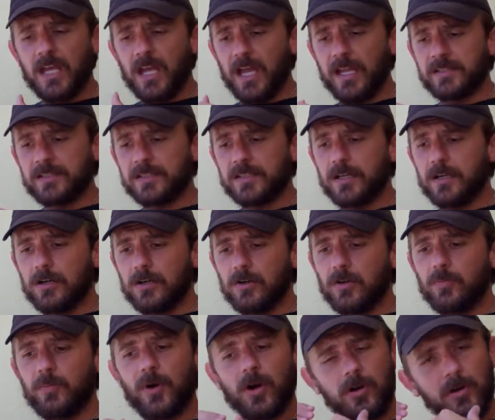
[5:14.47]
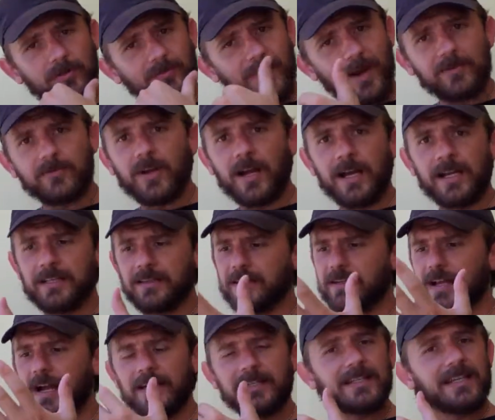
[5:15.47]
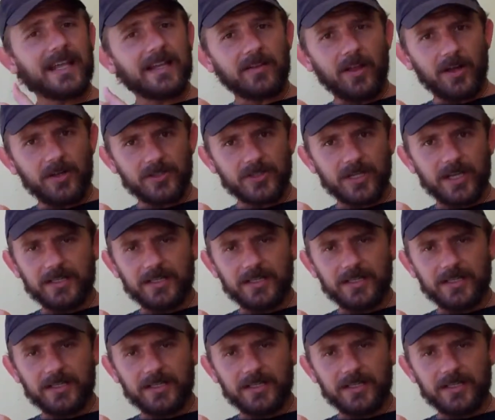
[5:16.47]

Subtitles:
And so part of my writing, the 90-Day Launch